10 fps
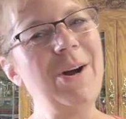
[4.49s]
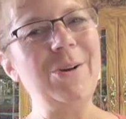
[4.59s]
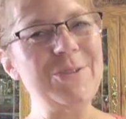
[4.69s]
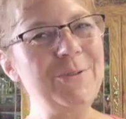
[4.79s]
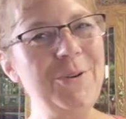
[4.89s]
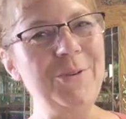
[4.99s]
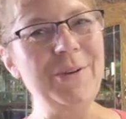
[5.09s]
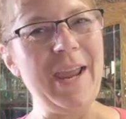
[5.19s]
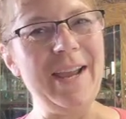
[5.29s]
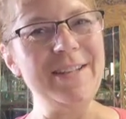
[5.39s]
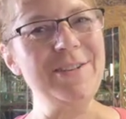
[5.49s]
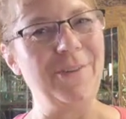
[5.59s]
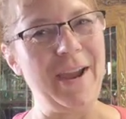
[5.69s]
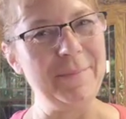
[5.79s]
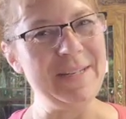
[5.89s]
also known as
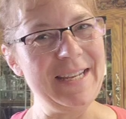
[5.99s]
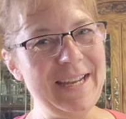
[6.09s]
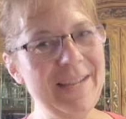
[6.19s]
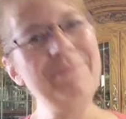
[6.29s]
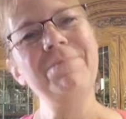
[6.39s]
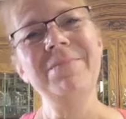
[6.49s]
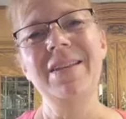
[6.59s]
Grandma D.